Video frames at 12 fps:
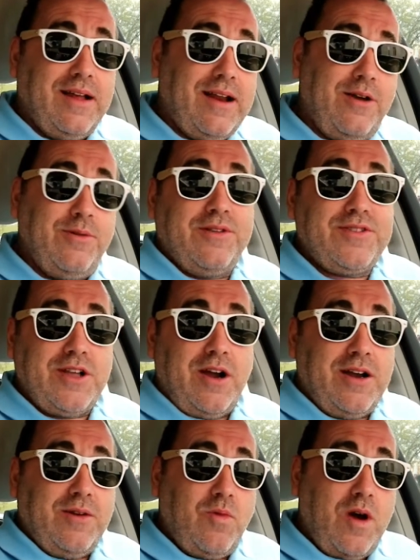and I would have
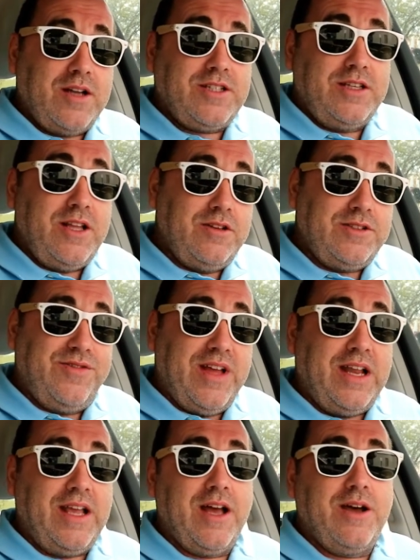started watching those
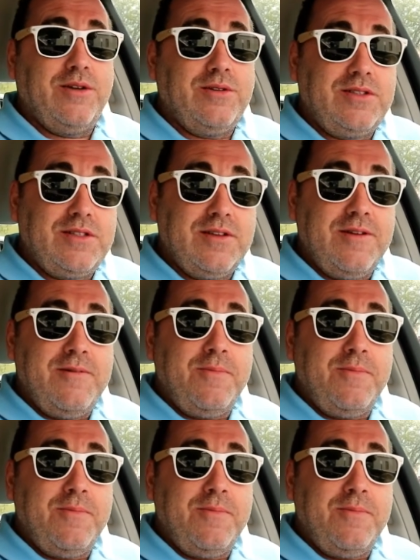videos